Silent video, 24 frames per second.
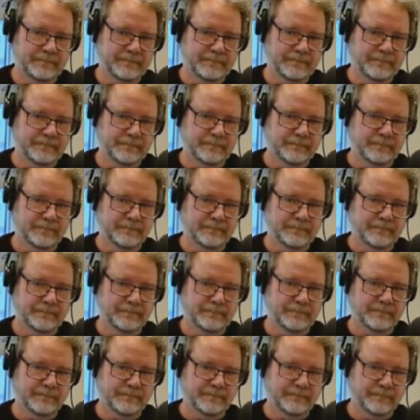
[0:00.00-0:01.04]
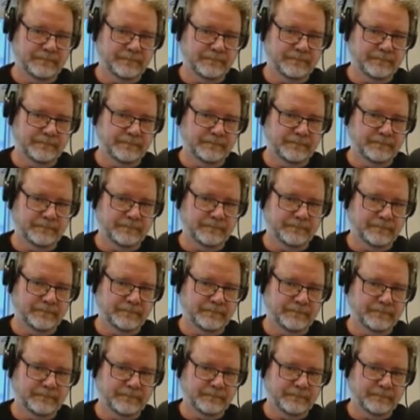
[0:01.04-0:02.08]

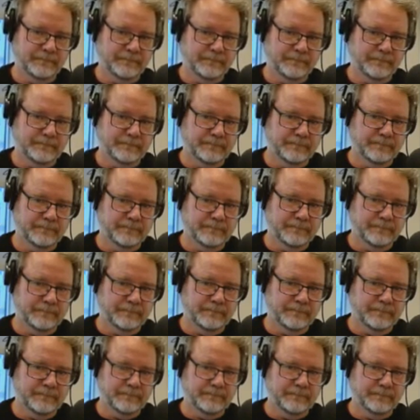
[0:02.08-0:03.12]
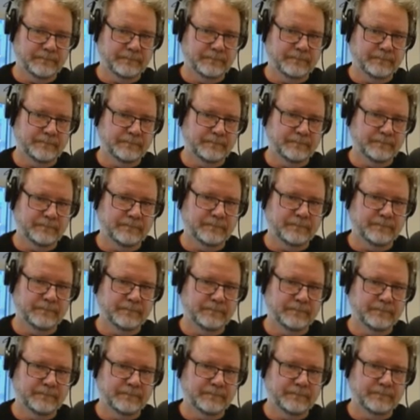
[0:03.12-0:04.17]

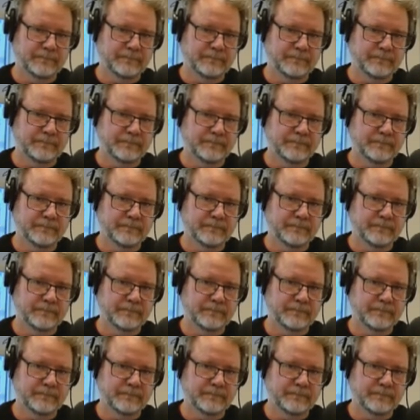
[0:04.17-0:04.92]
[no speech]